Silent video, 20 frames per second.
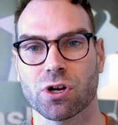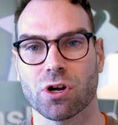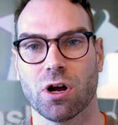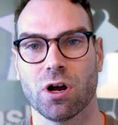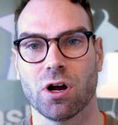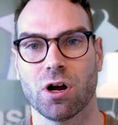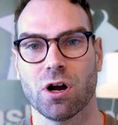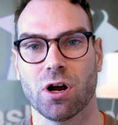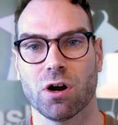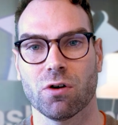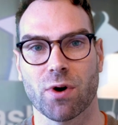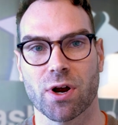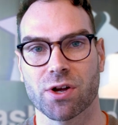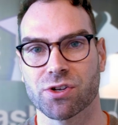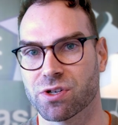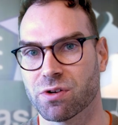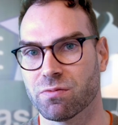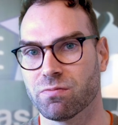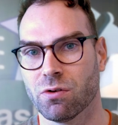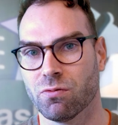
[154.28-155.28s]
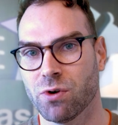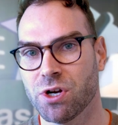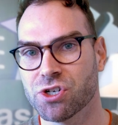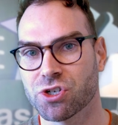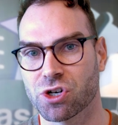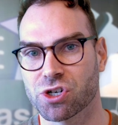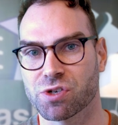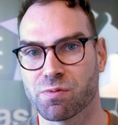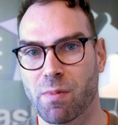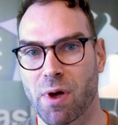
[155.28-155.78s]
around some
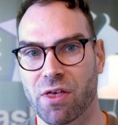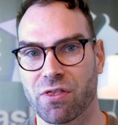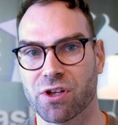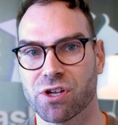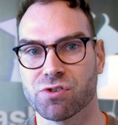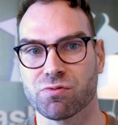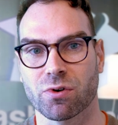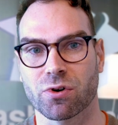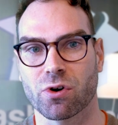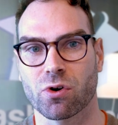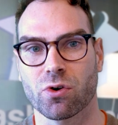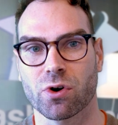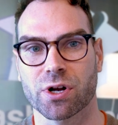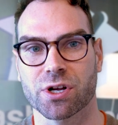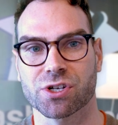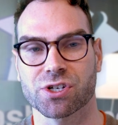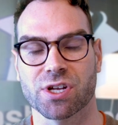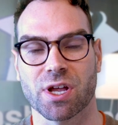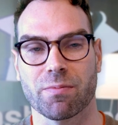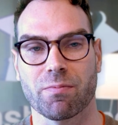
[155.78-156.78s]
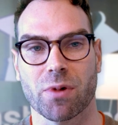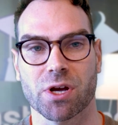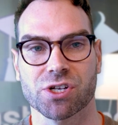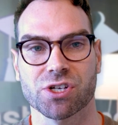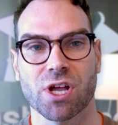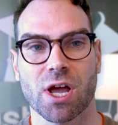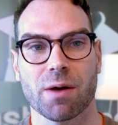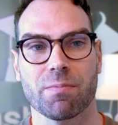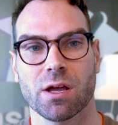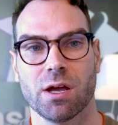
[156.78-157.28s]
research methods. We were going step by
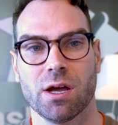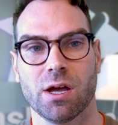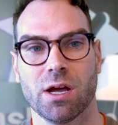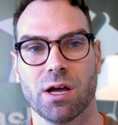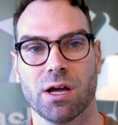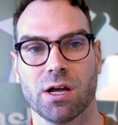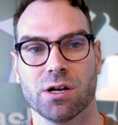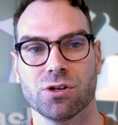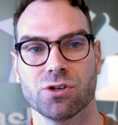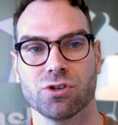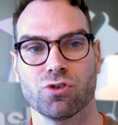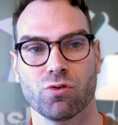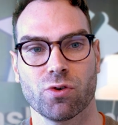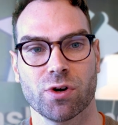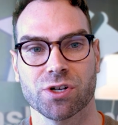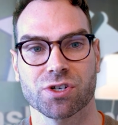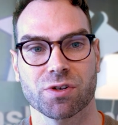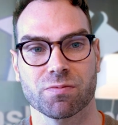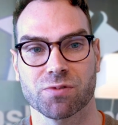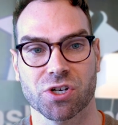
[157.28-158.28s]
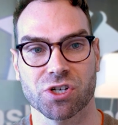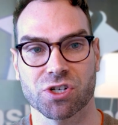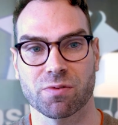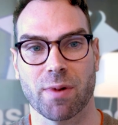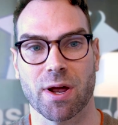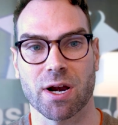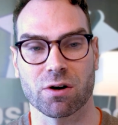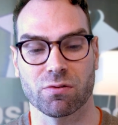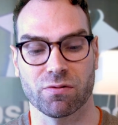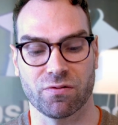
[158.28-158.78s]
step and doing some
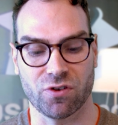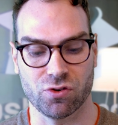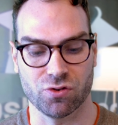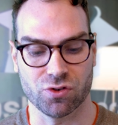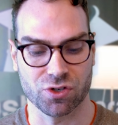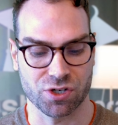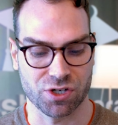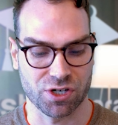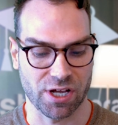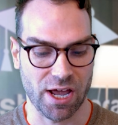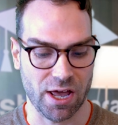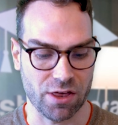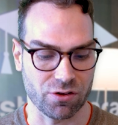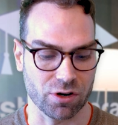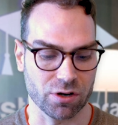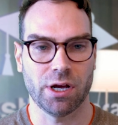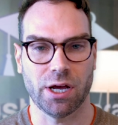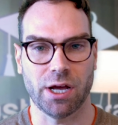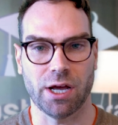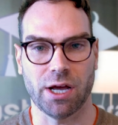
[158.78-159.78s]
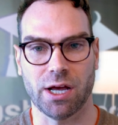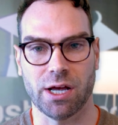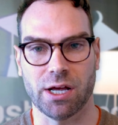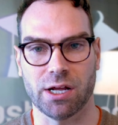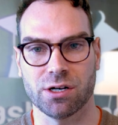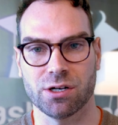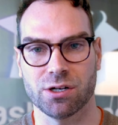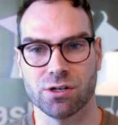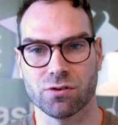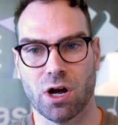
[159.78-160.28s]
systematic reviews together.
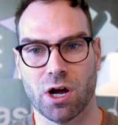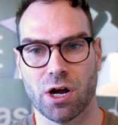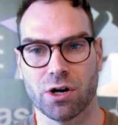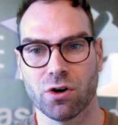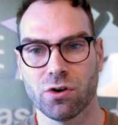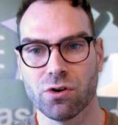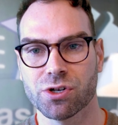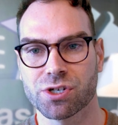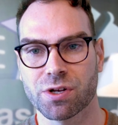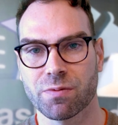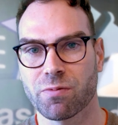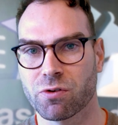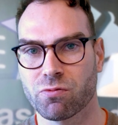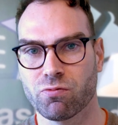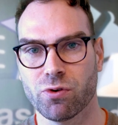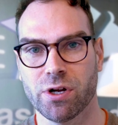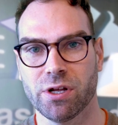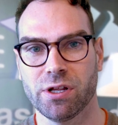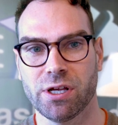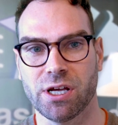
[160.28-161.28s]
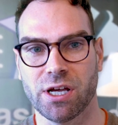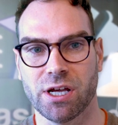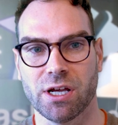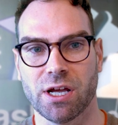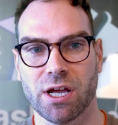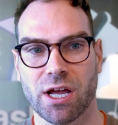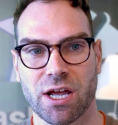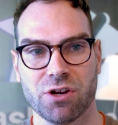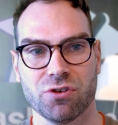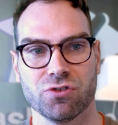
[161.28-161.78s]
And I noticed something really
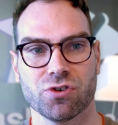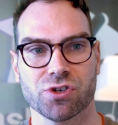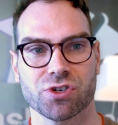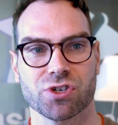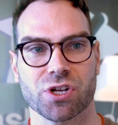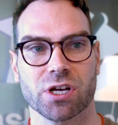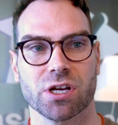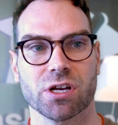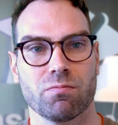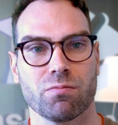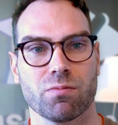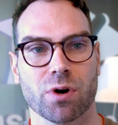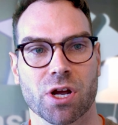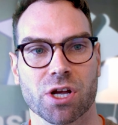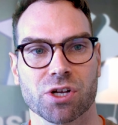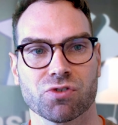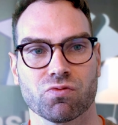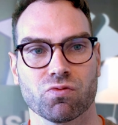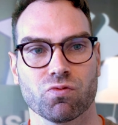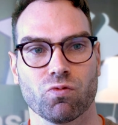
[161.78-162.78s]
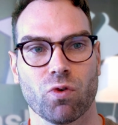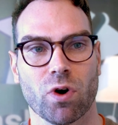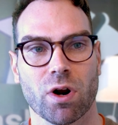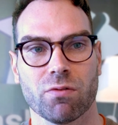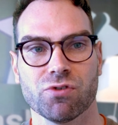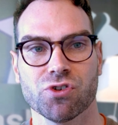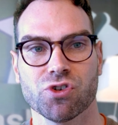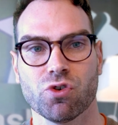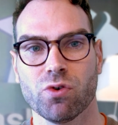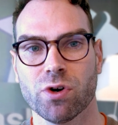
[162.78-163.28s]
interesting, because what I
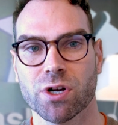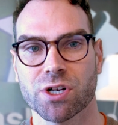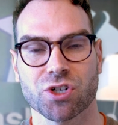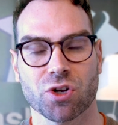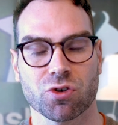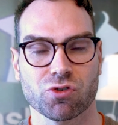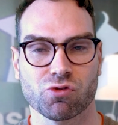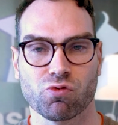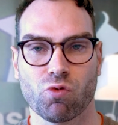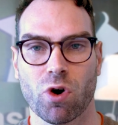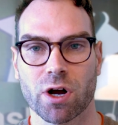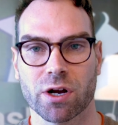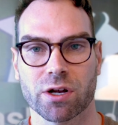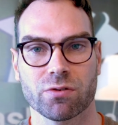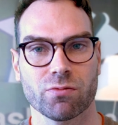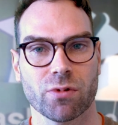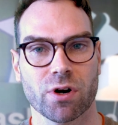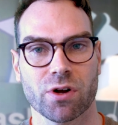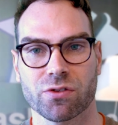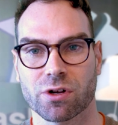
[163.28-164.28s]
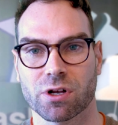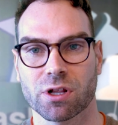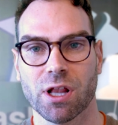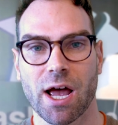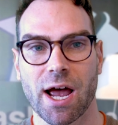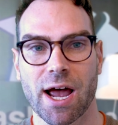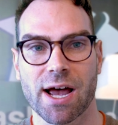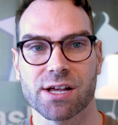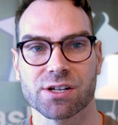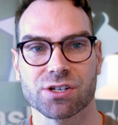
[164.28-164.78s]
was doing as I was walking around the
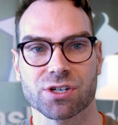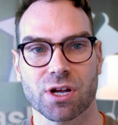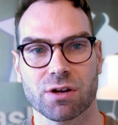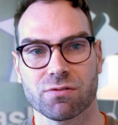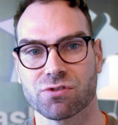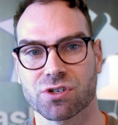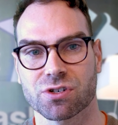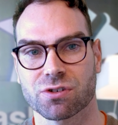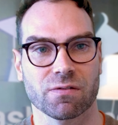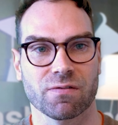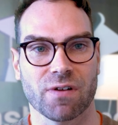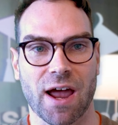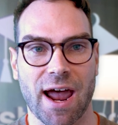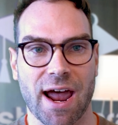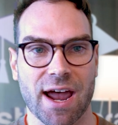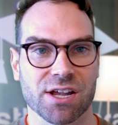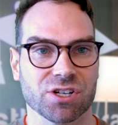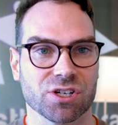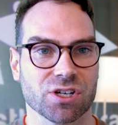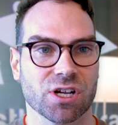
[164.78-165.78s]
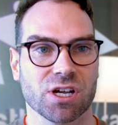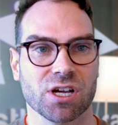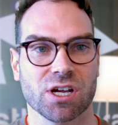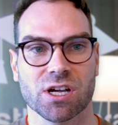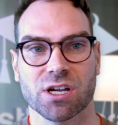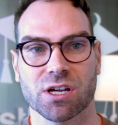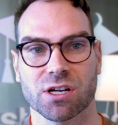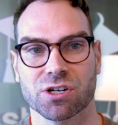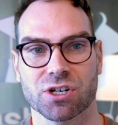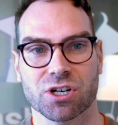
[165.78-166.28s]
class, I was
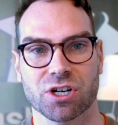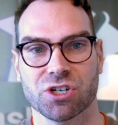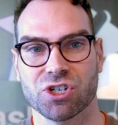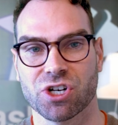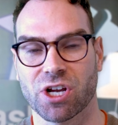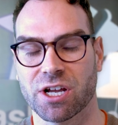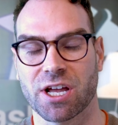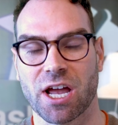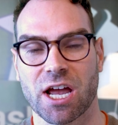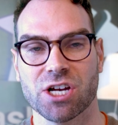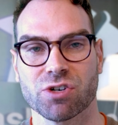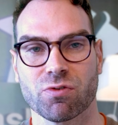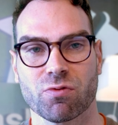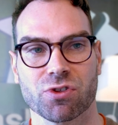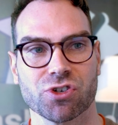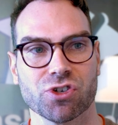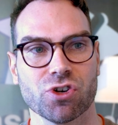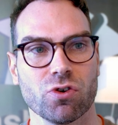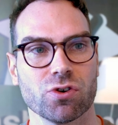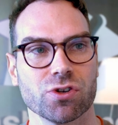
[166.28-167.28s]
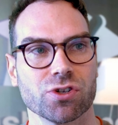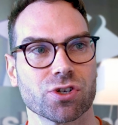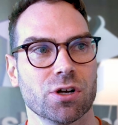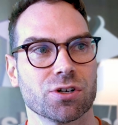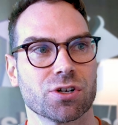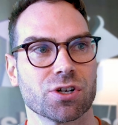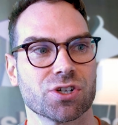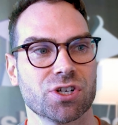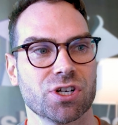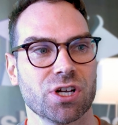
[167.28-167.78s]
asking and engaging with the students
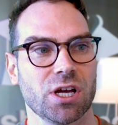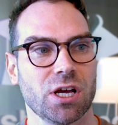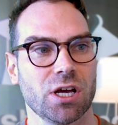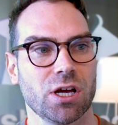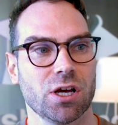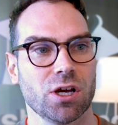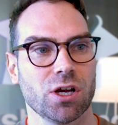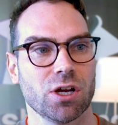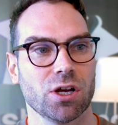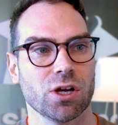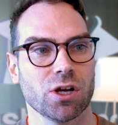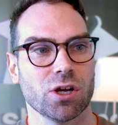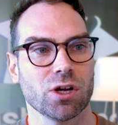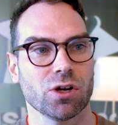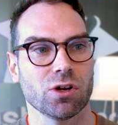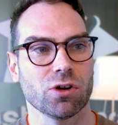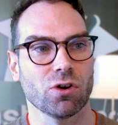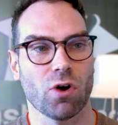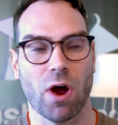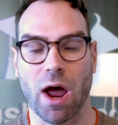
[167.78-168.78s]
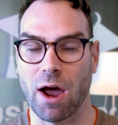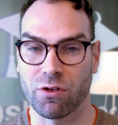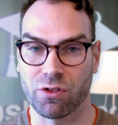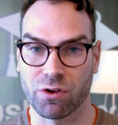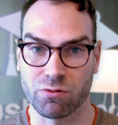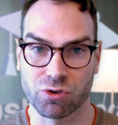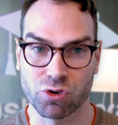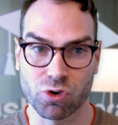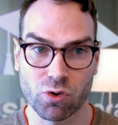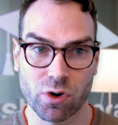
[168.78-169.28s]
to see, you know, how they
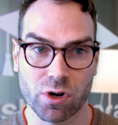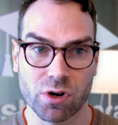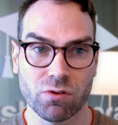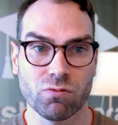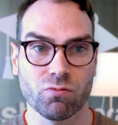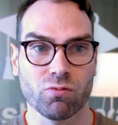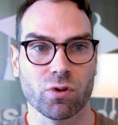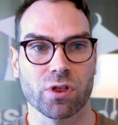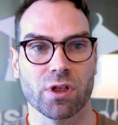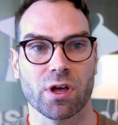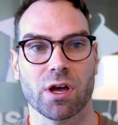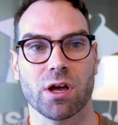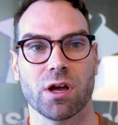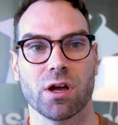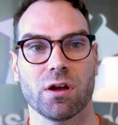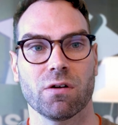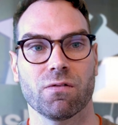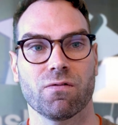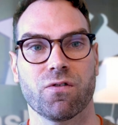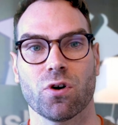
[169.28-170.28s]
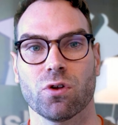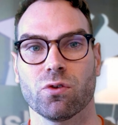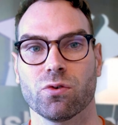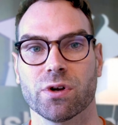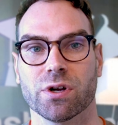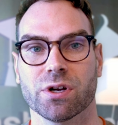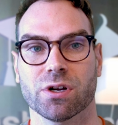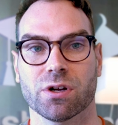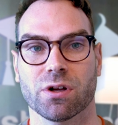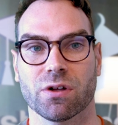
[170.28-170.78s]
were doing. Were they
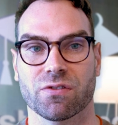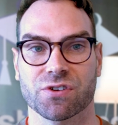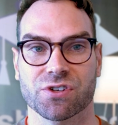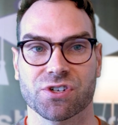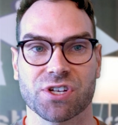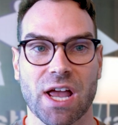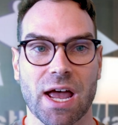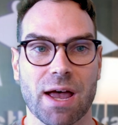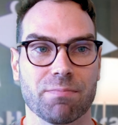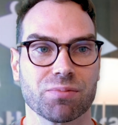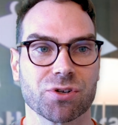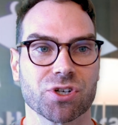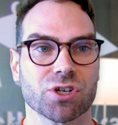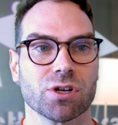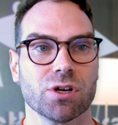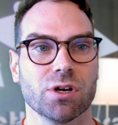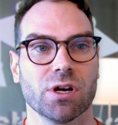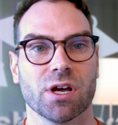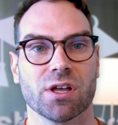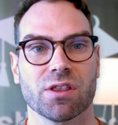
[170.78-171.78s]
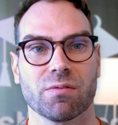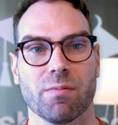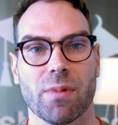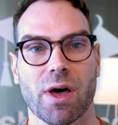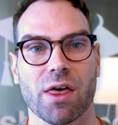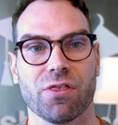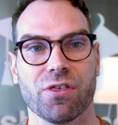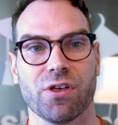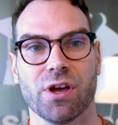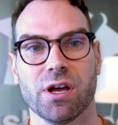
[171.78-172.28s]
following the steps and the
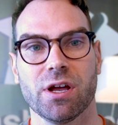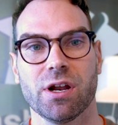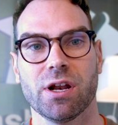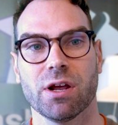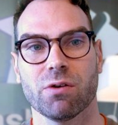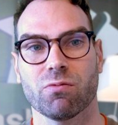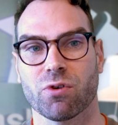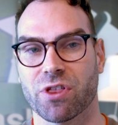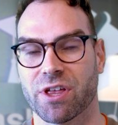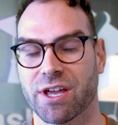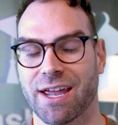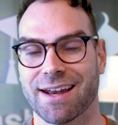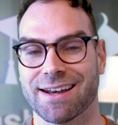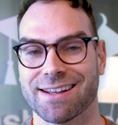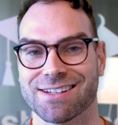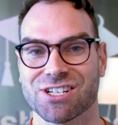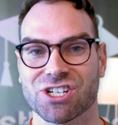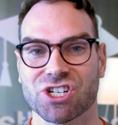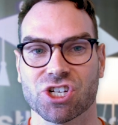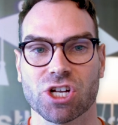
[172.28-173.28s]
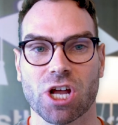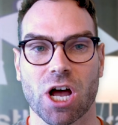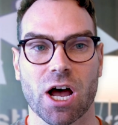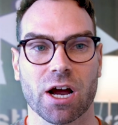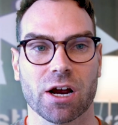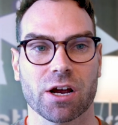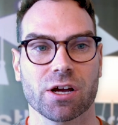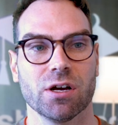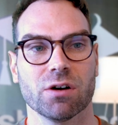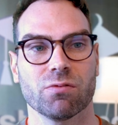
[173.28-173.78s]
method? Were they getting
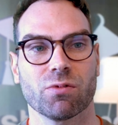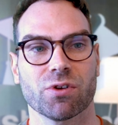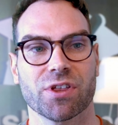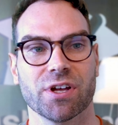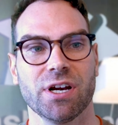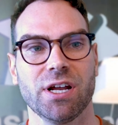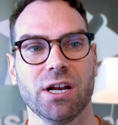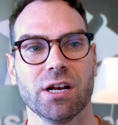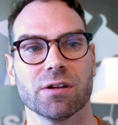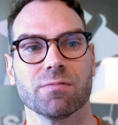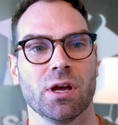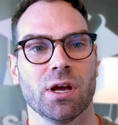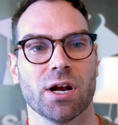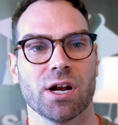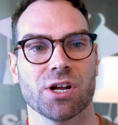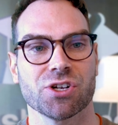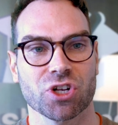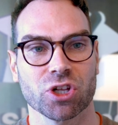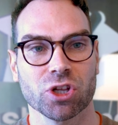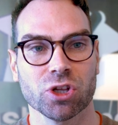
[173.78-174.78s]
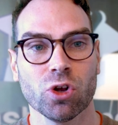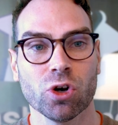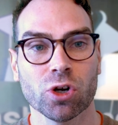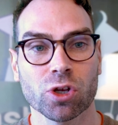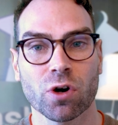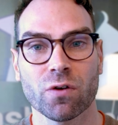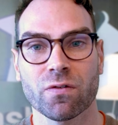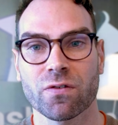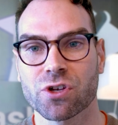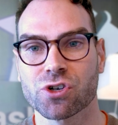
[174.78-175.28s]
stuck in what they needed? And as I looked
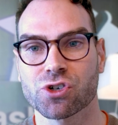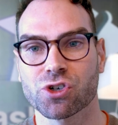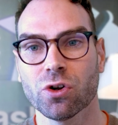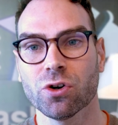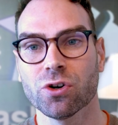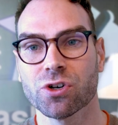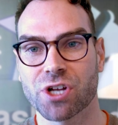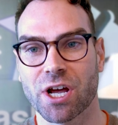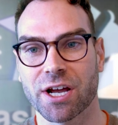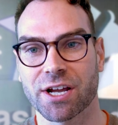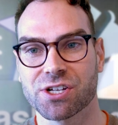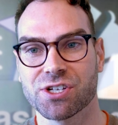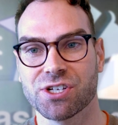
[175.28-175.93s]
over their shoulders, I could